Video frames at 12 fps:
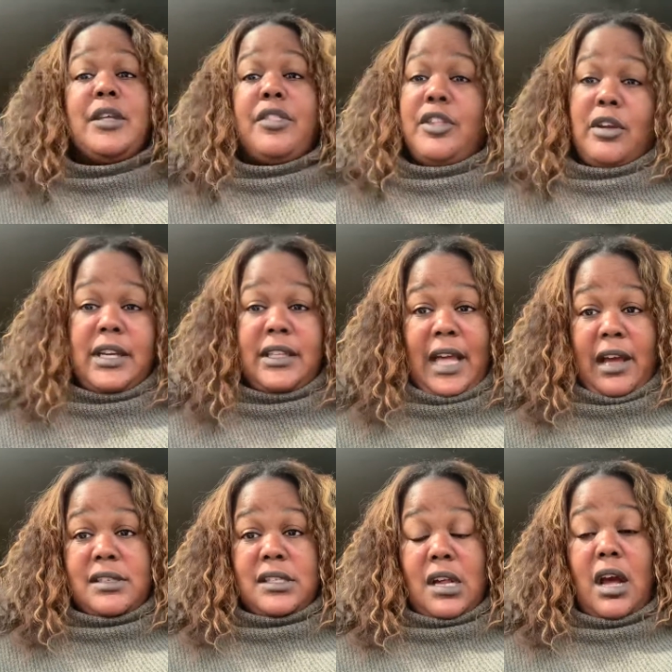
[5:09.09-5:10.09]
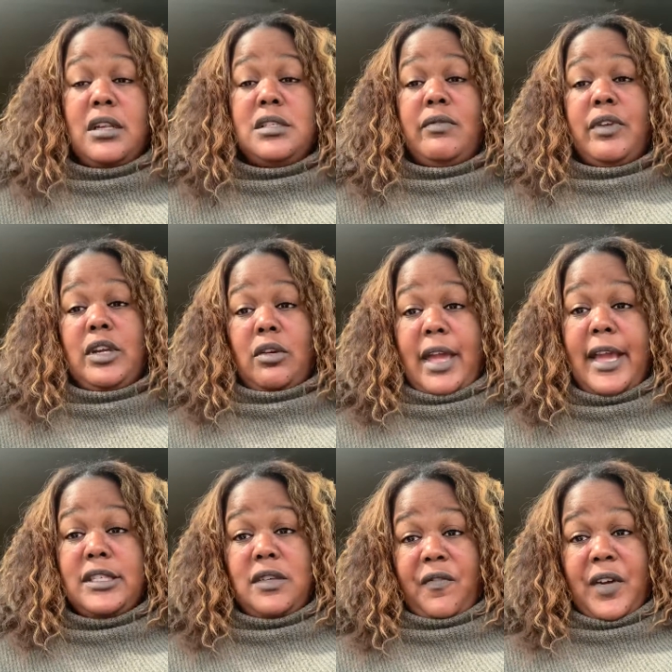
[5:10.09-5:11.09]
to $30,000 in
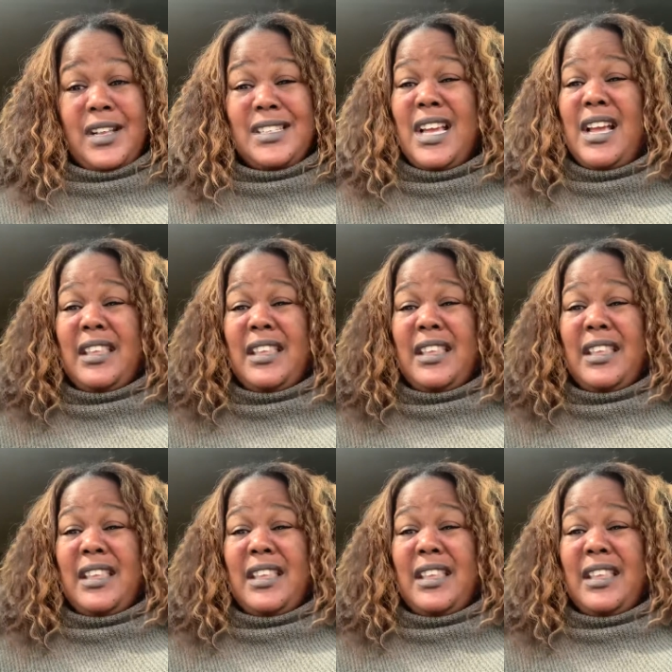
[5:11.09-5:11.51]
relocation funds.